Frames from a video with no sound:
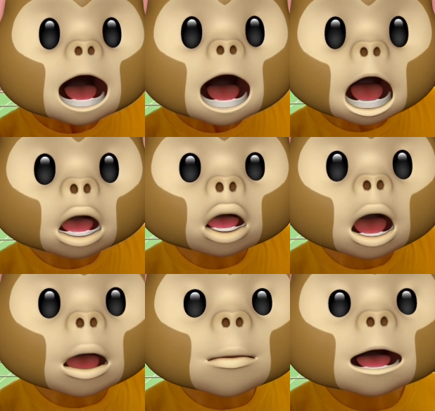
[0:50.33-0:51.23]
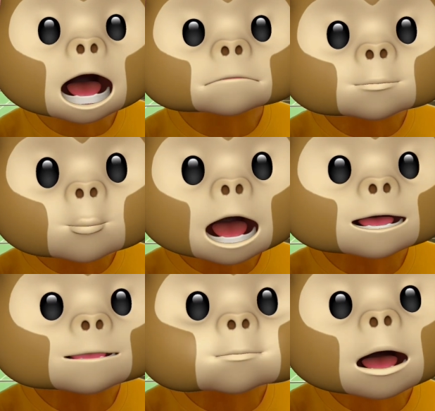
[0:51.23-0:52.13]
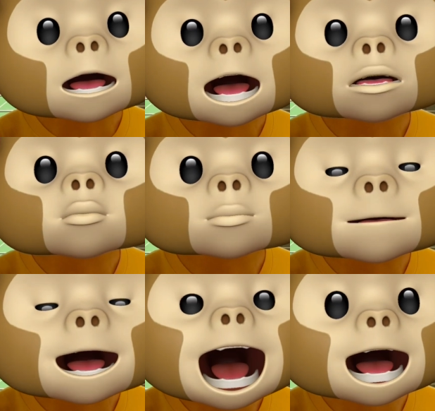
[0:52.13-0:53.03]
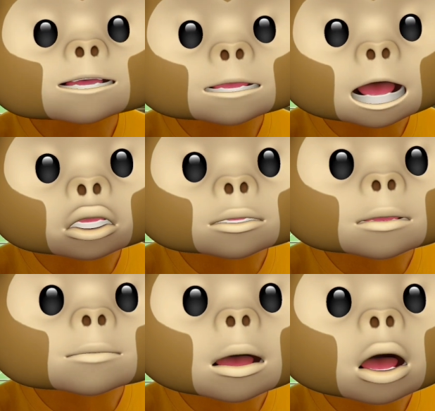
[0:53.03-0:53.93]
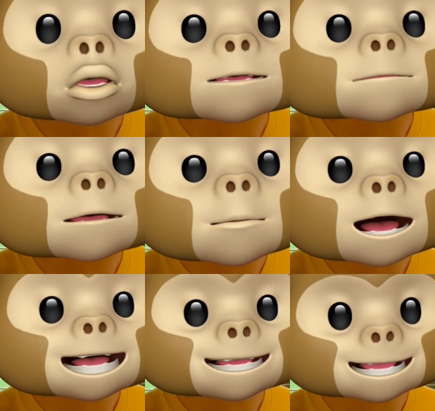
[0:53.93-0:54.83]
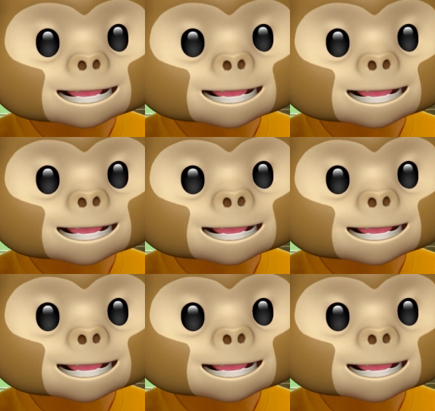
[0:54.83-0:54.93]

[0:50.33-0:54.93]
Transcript: Hello everyone, welcome to my educational knowledge forensics